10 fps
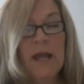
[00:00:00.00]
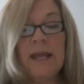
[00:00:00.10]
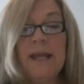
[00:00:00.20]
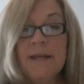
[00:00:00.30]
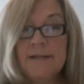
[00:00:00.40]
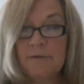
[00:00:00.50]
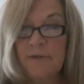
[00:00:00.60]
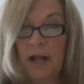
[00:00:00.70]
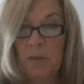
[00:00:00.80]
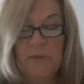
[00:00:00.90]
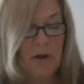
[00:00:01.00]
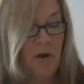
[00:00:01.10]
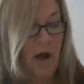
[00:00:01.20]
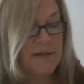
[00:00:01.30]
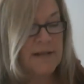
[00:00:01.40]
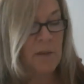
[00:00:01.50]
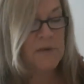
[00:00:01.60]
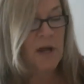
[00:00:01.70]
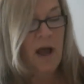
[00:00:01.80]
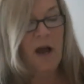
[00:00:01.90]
He has developed the concept